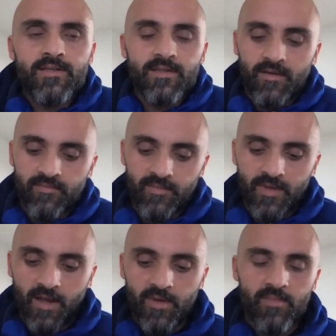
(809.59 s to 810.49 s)
So
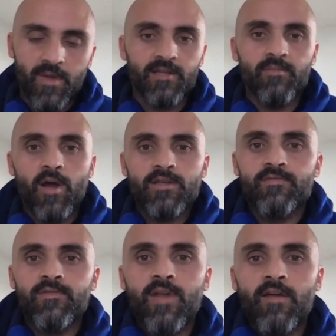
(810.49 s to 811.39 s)
they've been making the most
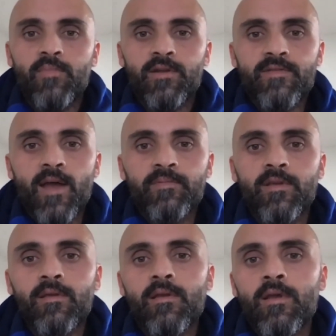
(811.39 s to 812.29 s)
of it, and they've been
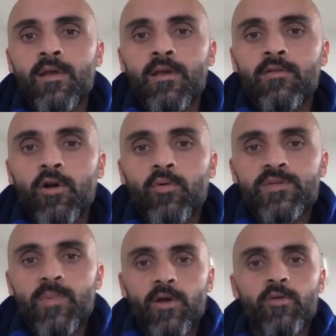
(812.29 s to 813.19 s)
adapting, like we
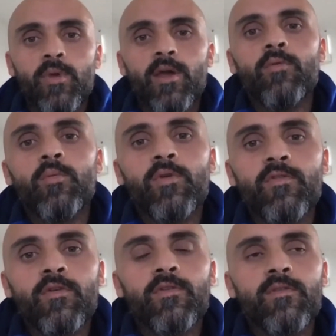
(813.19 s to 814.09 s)
spoke about when we
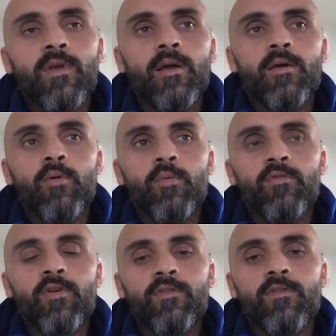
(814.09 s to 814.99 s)
first
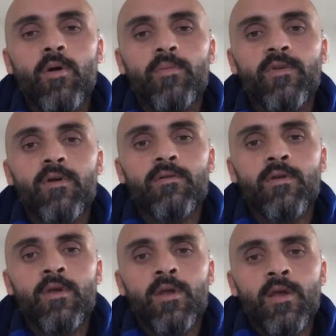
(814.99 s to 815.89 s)
stopped. So
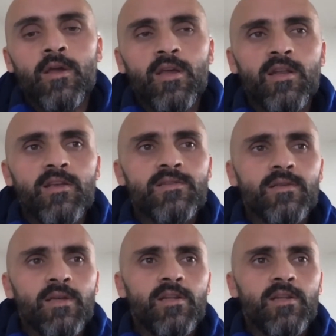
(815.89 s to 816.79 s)
it
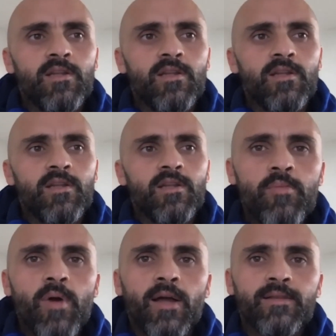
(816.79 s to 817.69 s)
is a bit of a
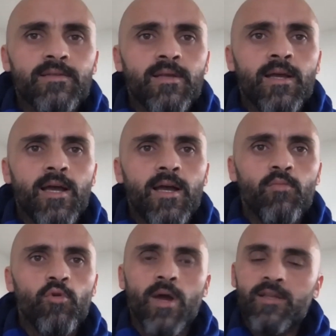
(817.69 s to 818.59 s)
worry, but
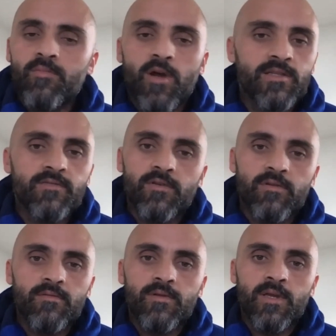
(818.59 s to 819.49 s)
we'll make the most of it,
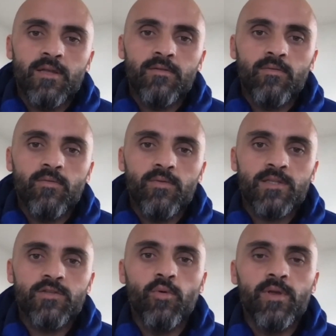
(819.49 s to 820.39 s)
and
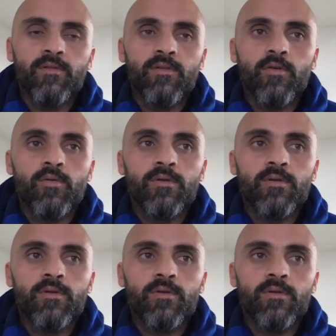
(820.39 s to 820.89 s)
that's all we can do.